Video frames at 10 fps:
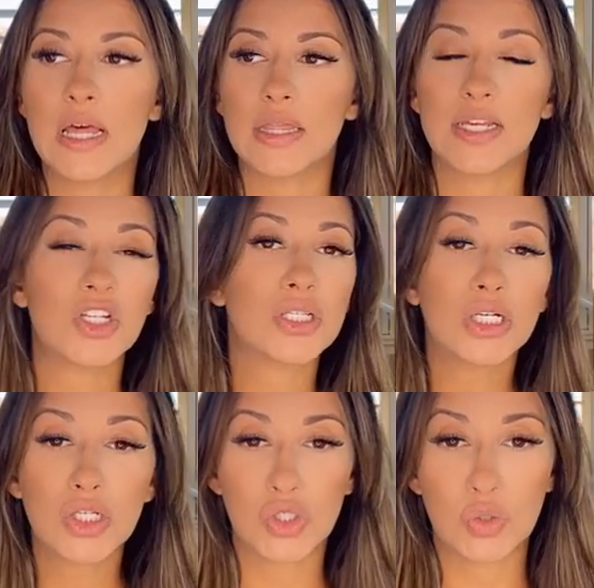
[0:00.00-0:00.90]
they just
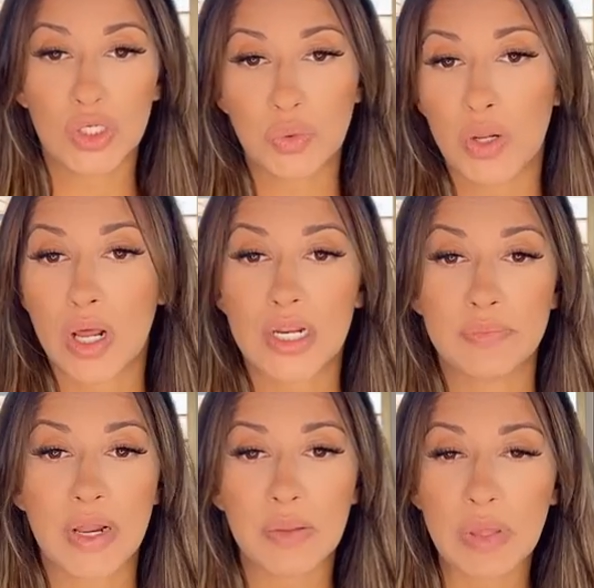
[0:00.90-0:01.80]
didn't do as well. Not as
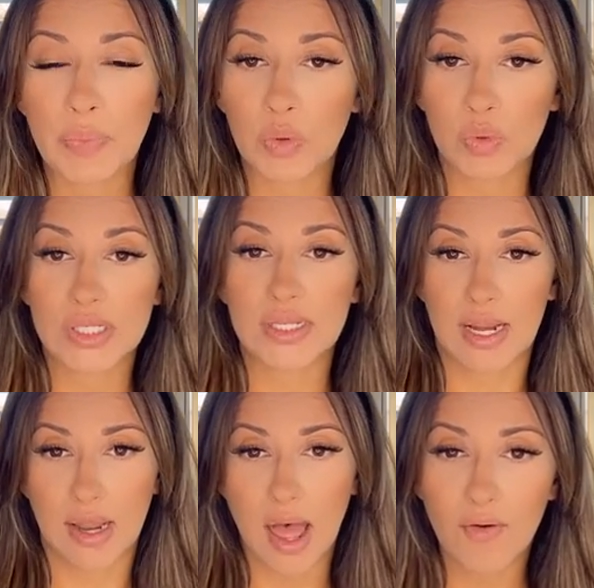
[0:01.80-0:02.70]
many people would
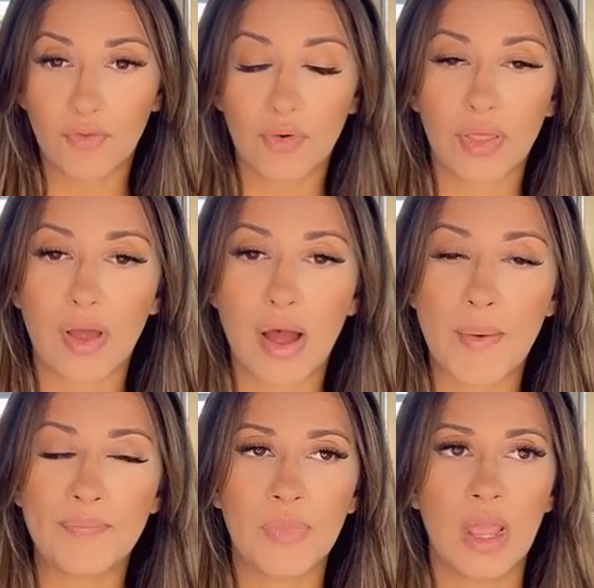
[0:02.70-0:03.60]
sign up for
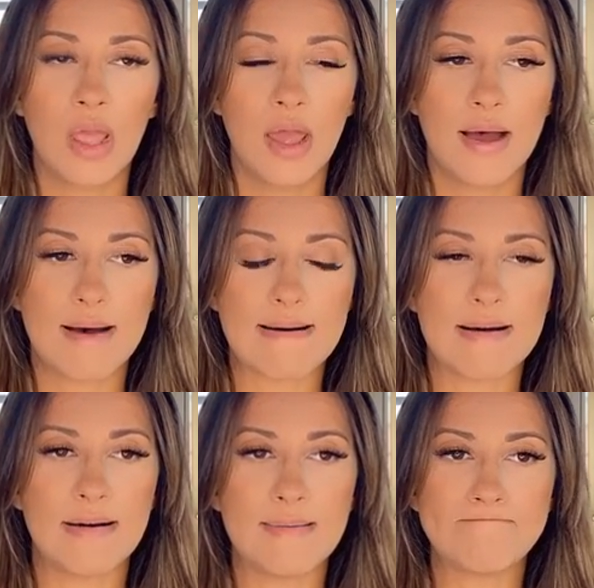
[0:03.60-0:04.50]
them.
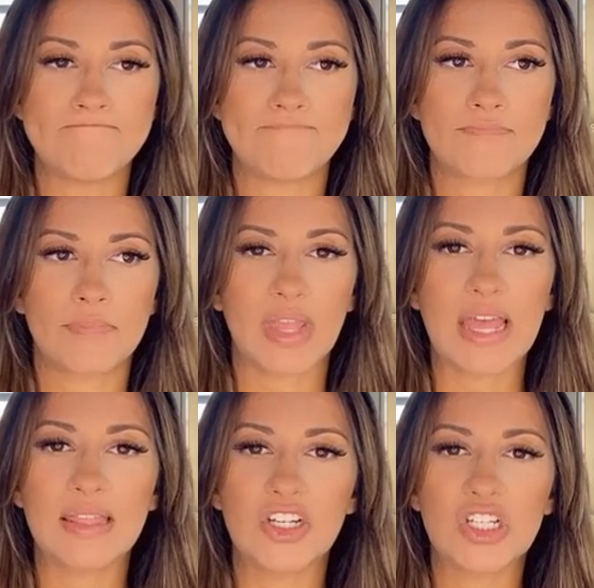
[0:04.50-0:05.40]
And
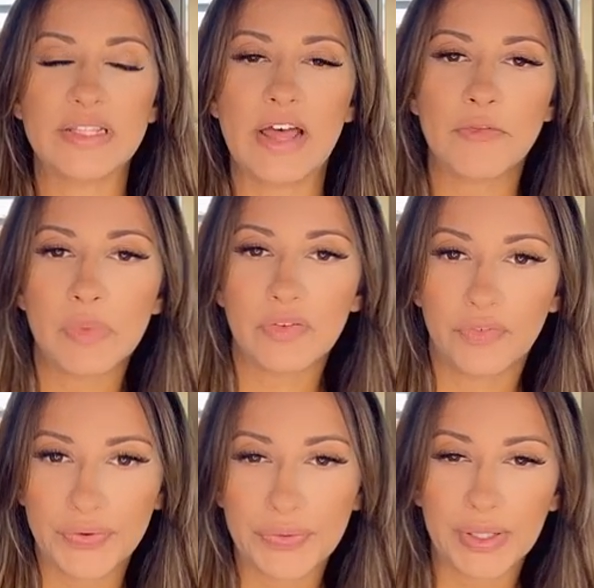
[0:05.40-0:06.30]
they just left me
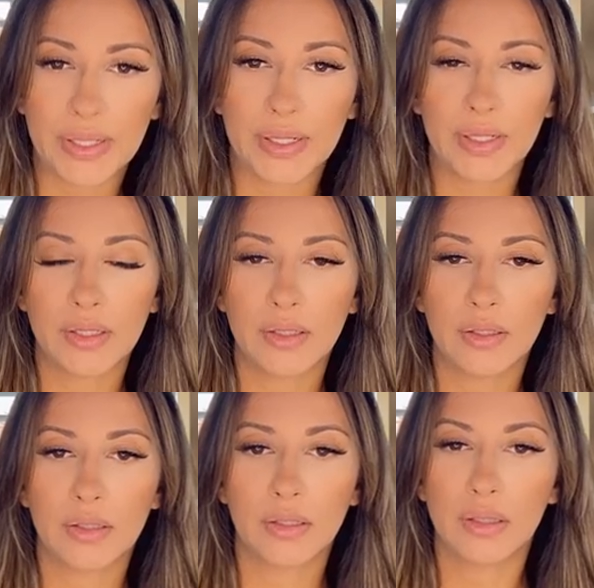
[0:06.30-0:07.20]
feeling
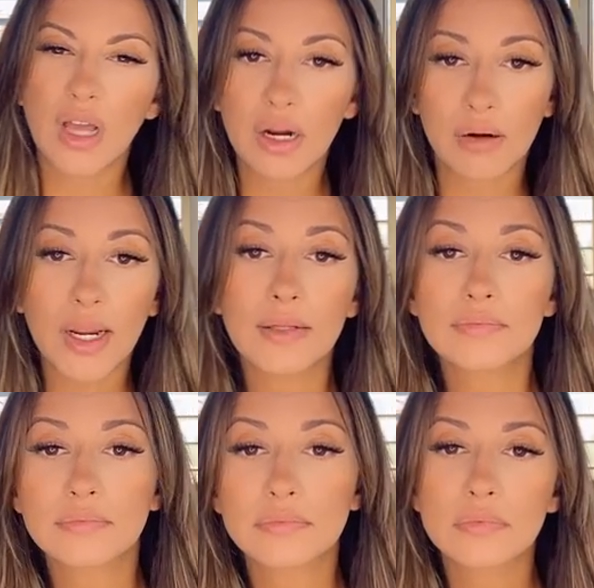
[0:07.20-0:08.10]
not great.
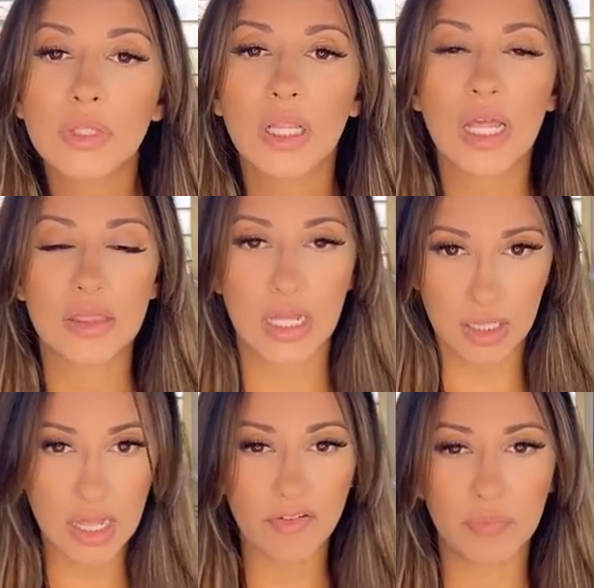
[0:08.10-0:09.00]
like it
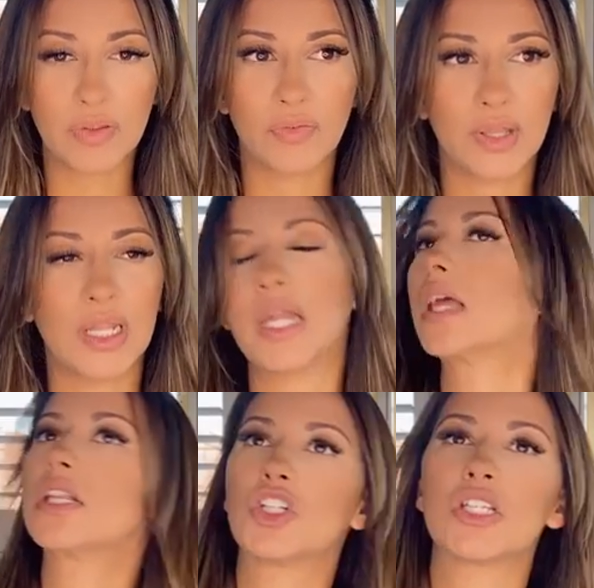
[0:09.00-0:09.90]
left me
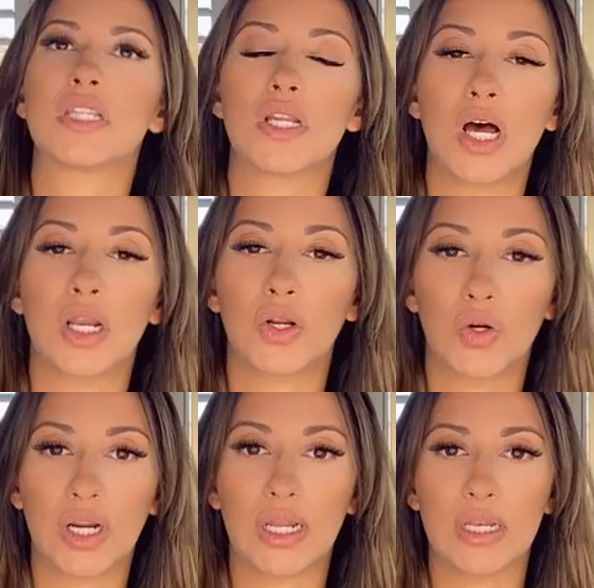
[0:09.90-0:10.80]
feeling just not
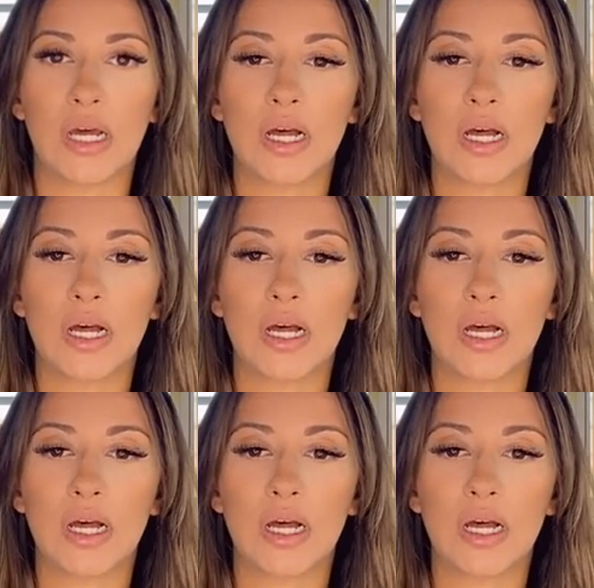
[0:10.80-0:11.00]
great. It